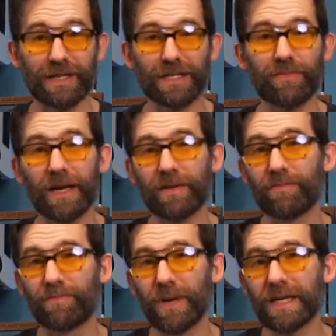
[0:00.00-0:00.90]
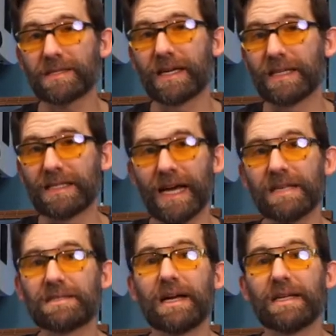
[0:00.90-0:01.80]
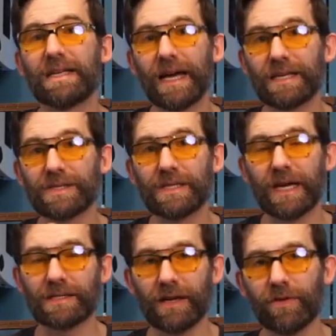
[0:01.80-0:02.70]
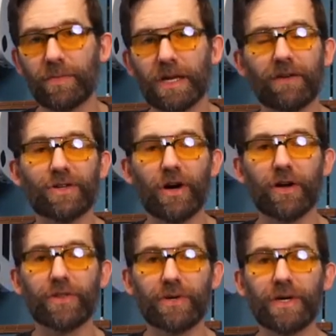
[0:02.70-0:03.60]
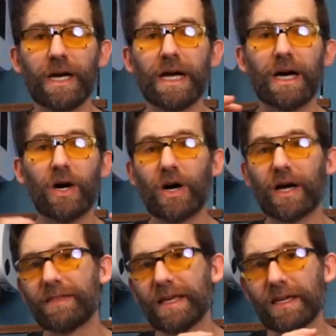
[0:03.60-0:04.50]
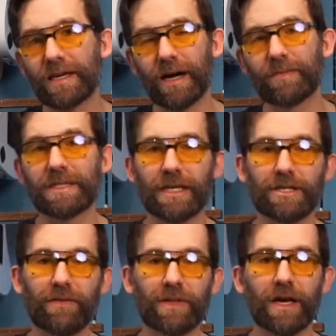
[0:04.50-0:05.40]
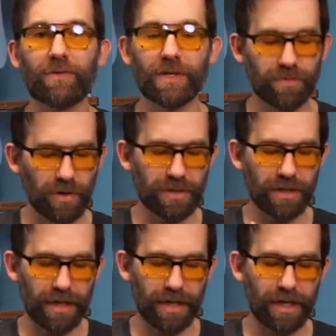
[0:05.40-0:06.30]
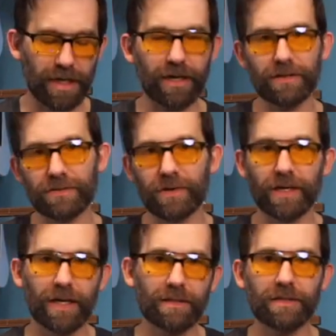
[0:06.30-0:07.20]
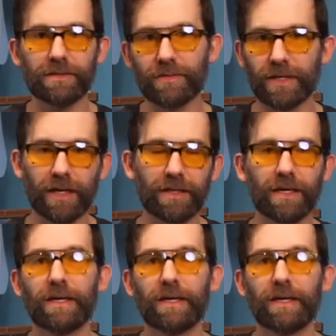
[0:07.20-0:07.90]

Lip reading: That's my biggest thing, test, test, test. Everybody I've talked to, on the comment section of the other one, it's mostly like, I can't get this to work, can't do this to work, can't.